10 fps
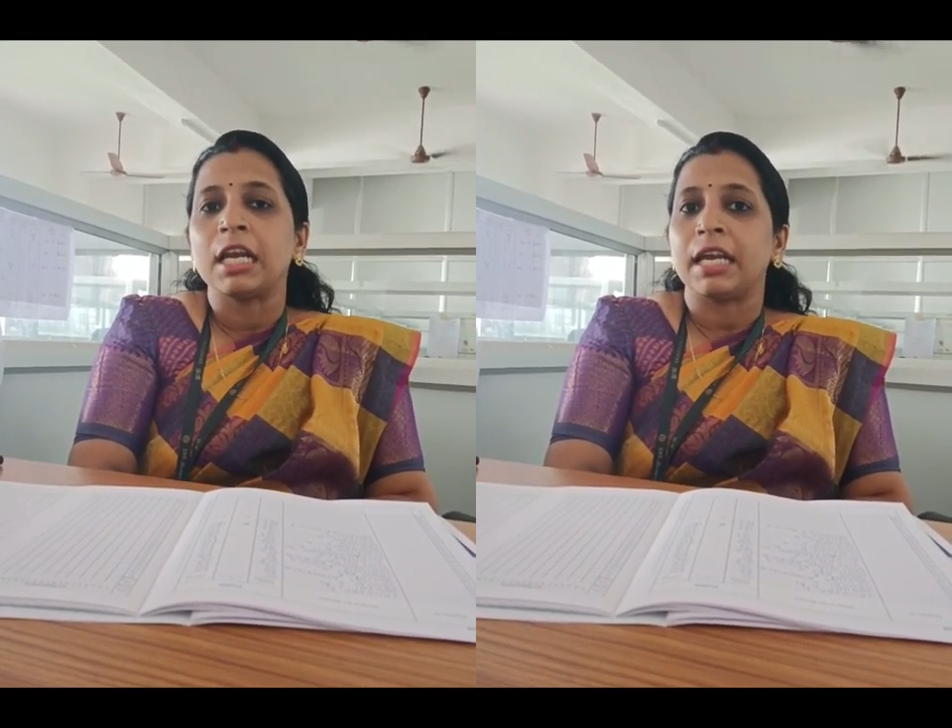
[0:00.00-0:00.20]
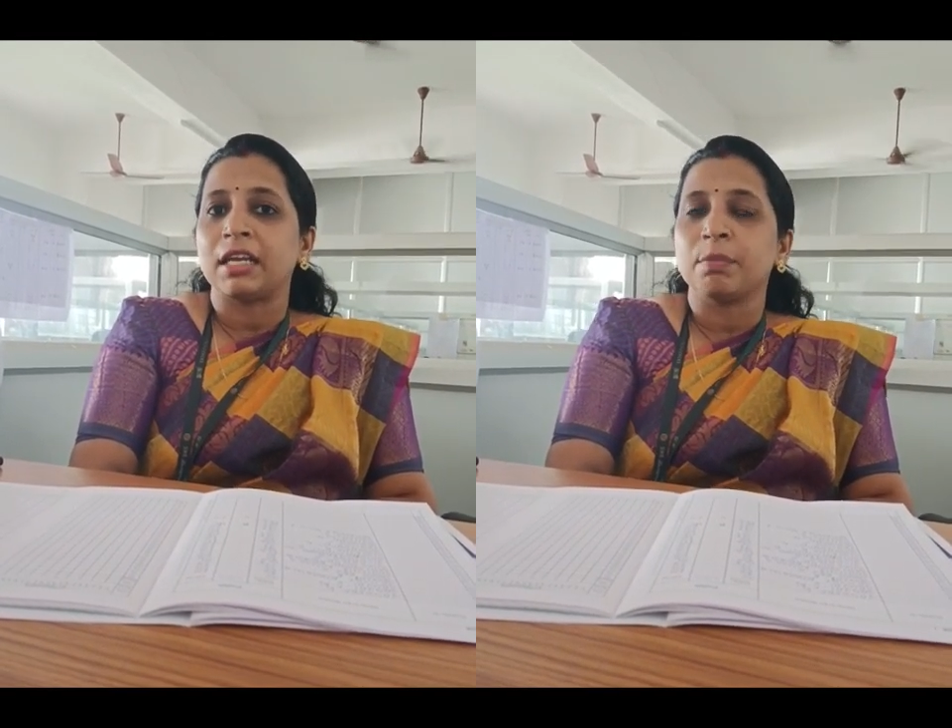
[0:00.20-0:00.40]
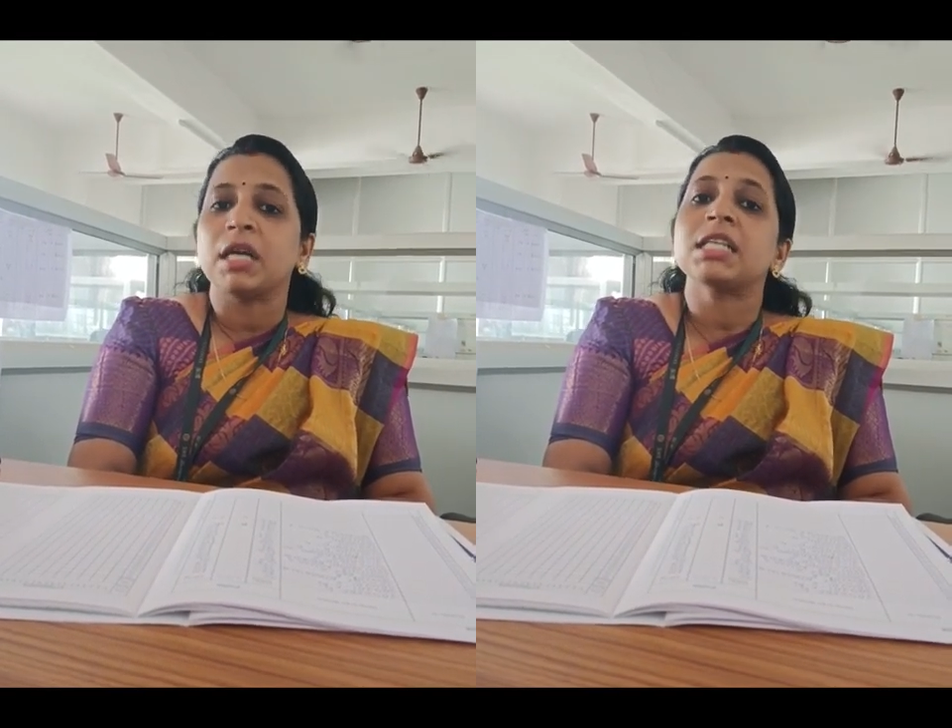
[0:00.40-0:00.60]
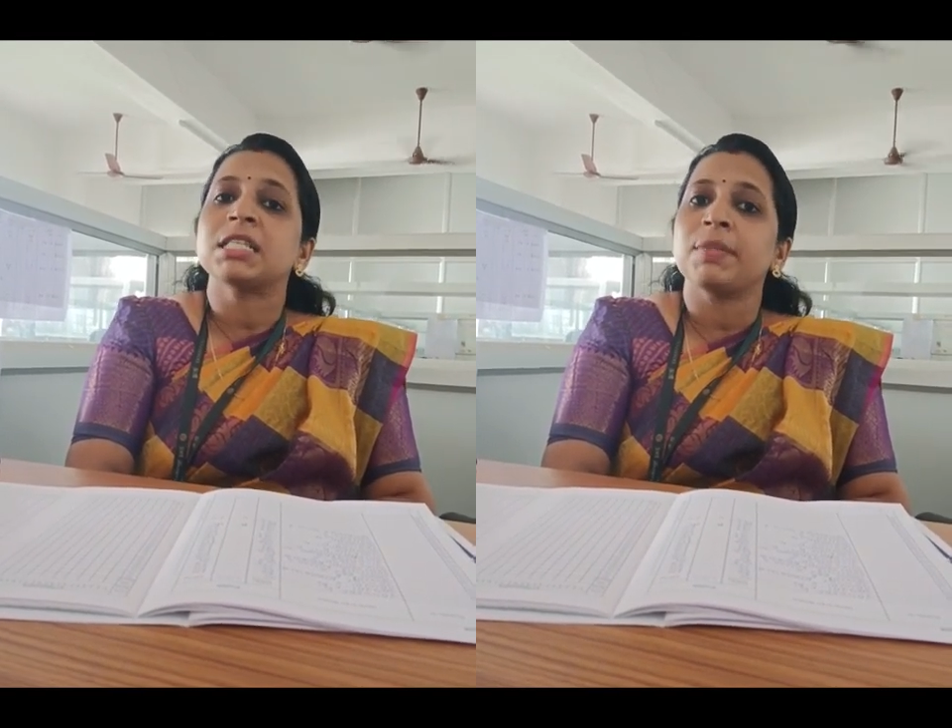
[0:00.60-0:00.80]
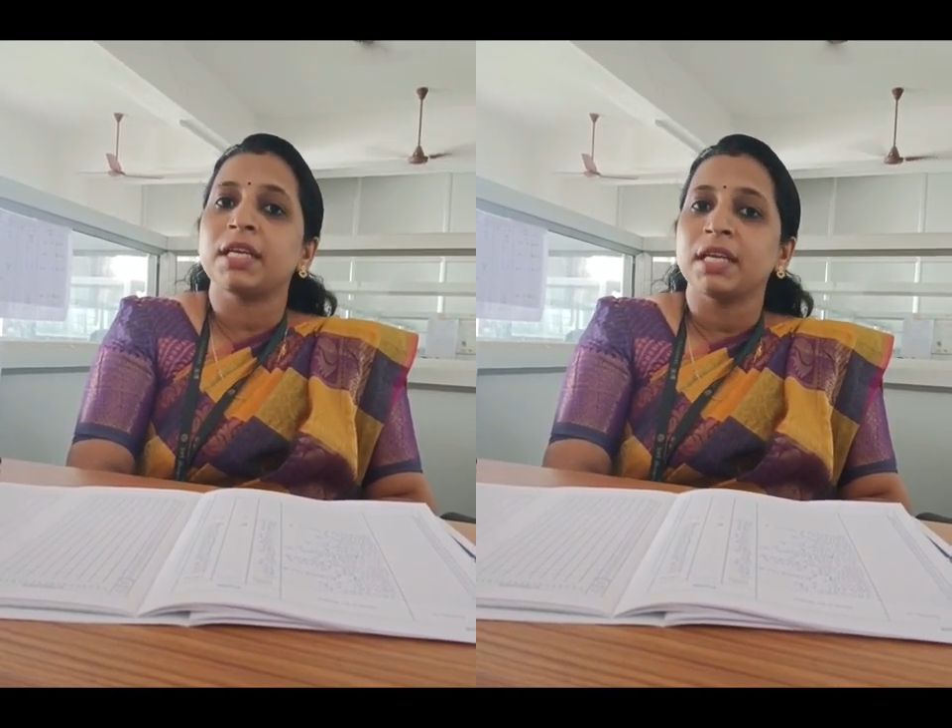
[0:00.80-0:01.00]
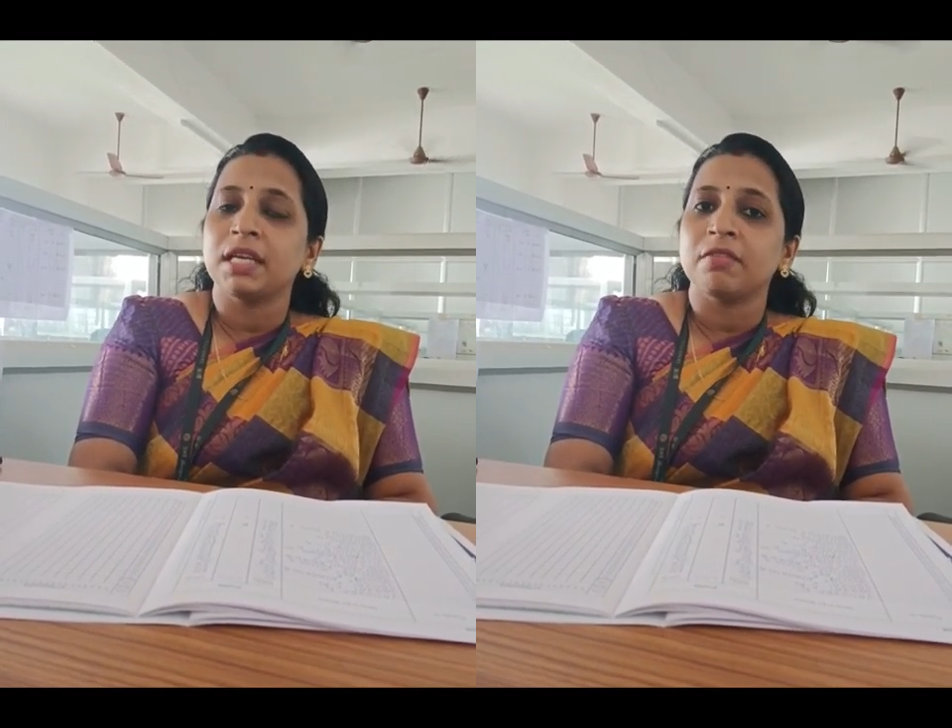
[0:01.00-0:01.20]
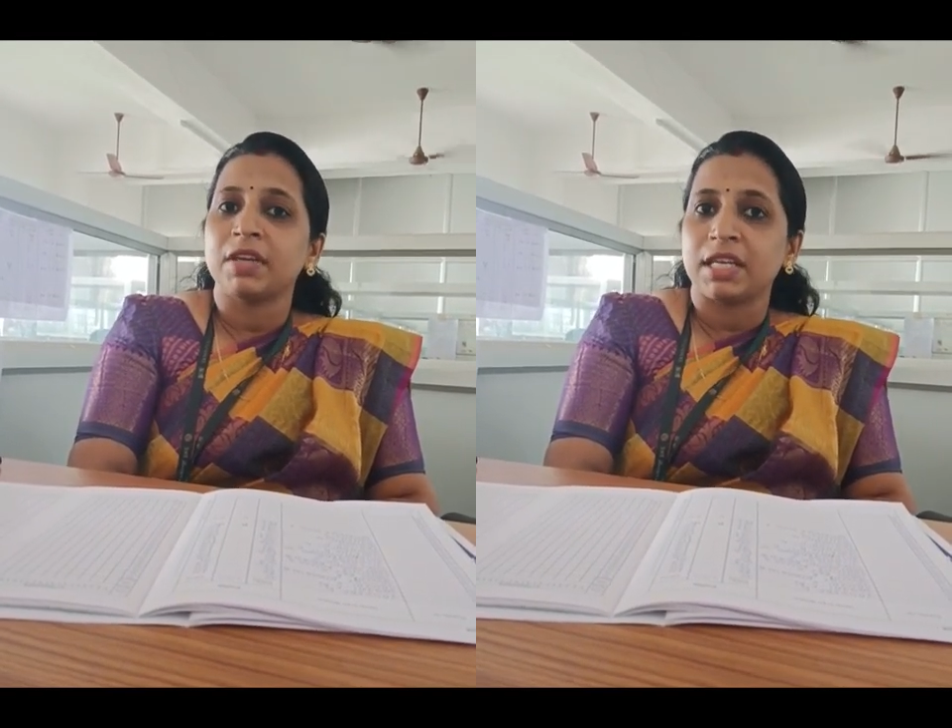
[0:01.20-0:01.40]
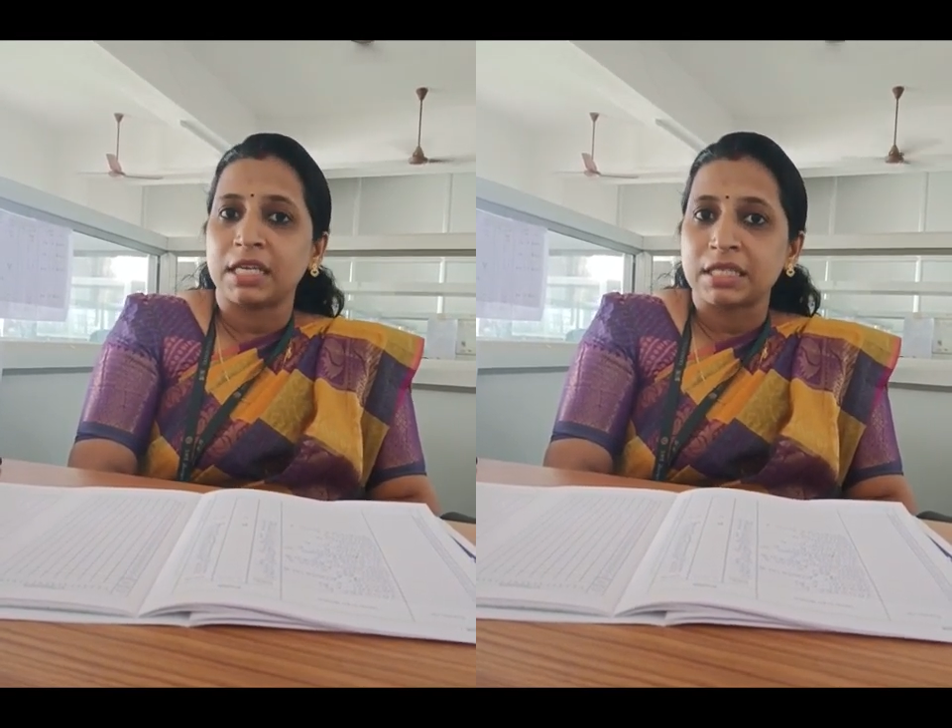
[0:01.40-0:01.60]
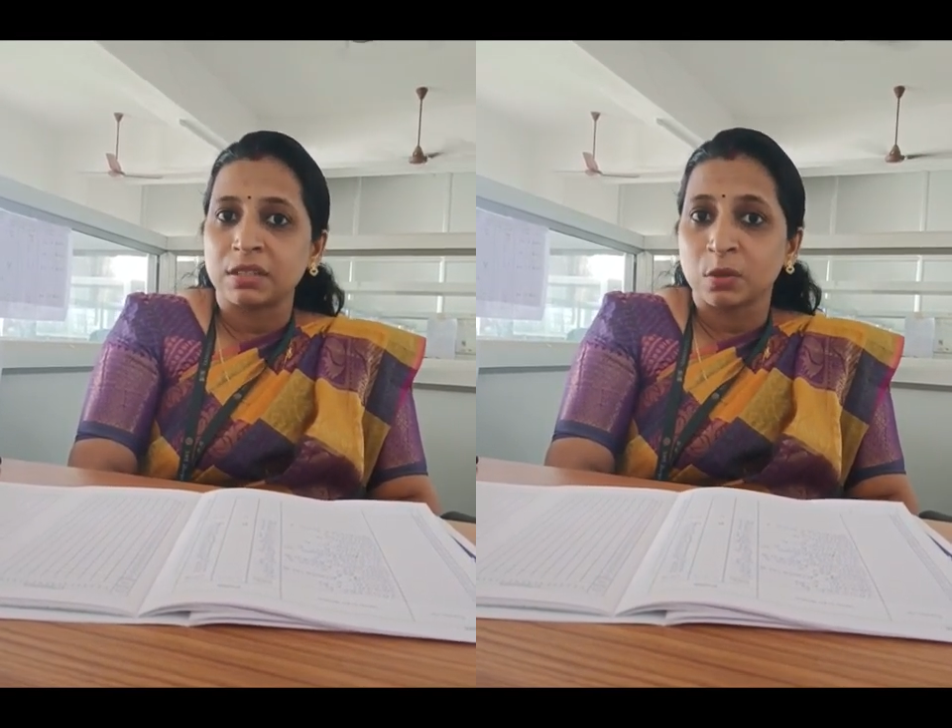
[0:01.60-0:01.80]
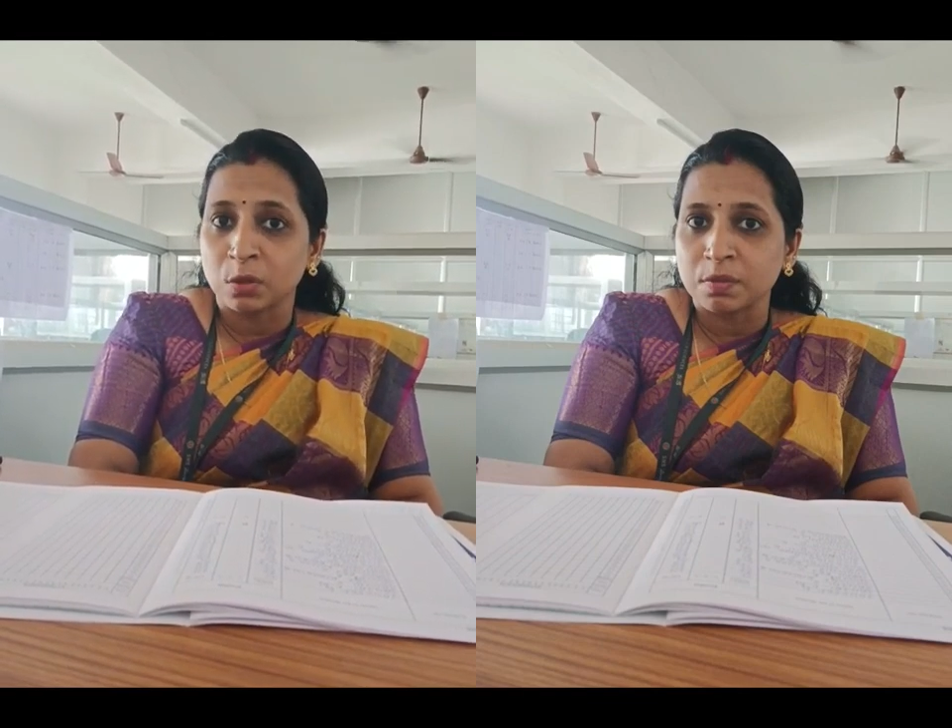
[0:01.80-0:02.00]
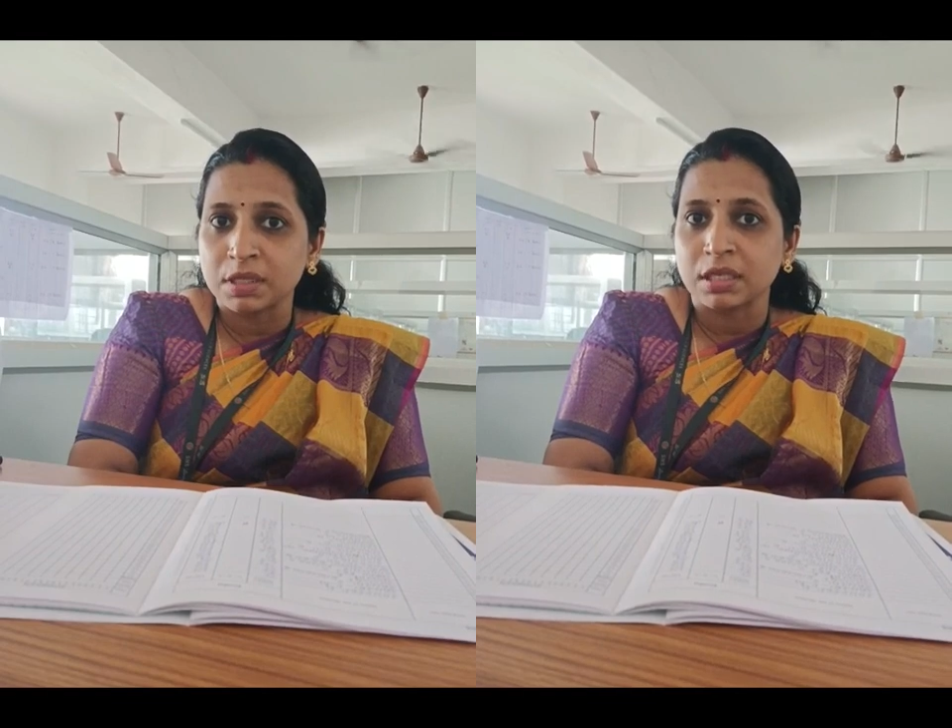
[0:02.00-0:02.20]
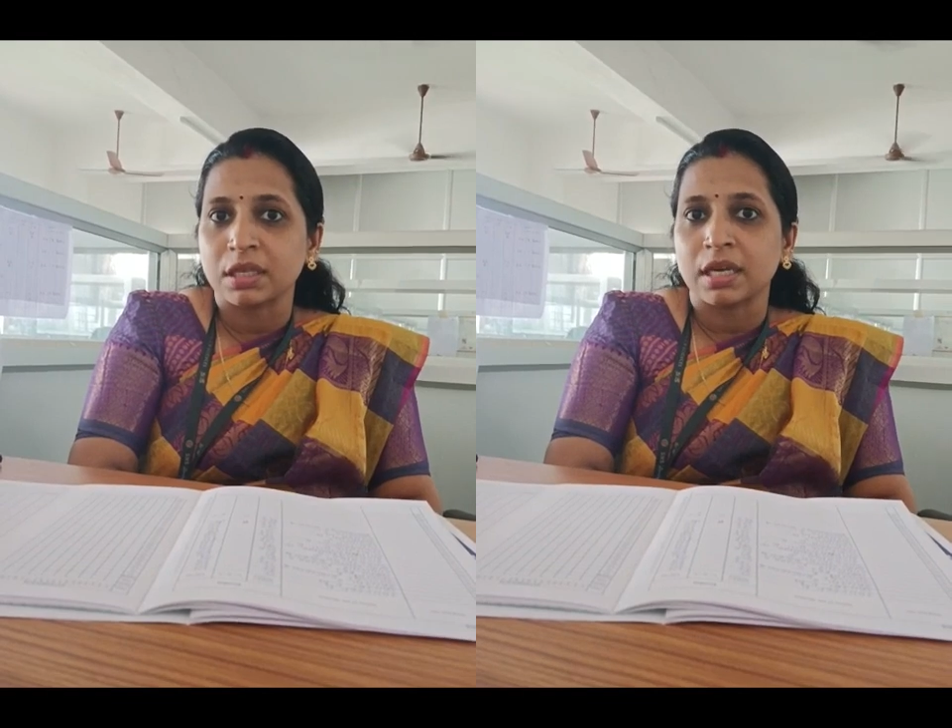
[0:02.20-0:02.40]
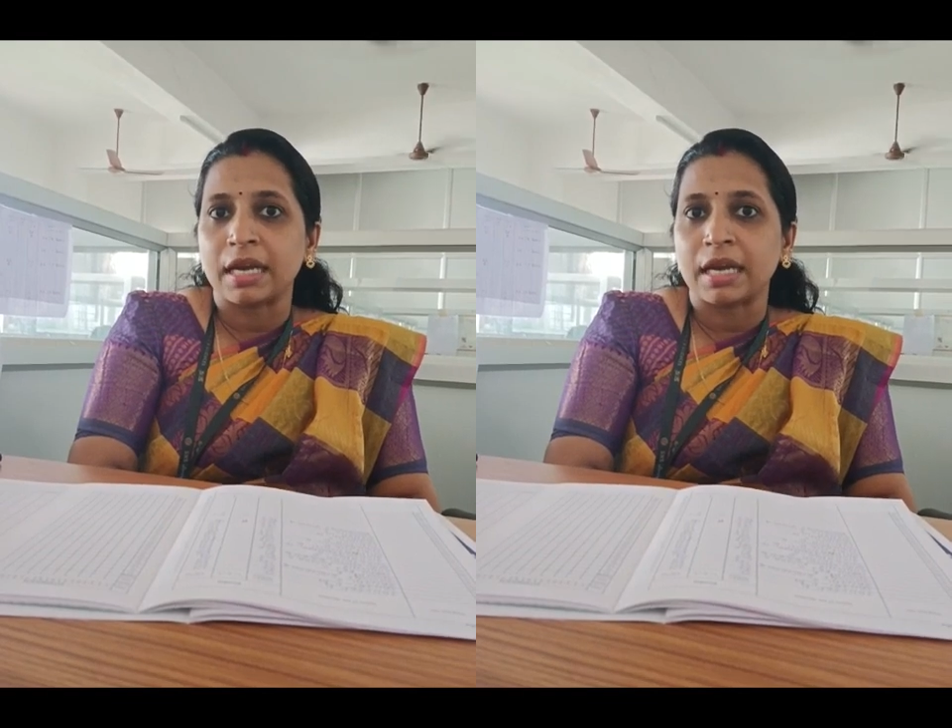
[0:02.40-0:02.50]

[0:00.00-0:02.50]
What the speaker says: like participating in various groups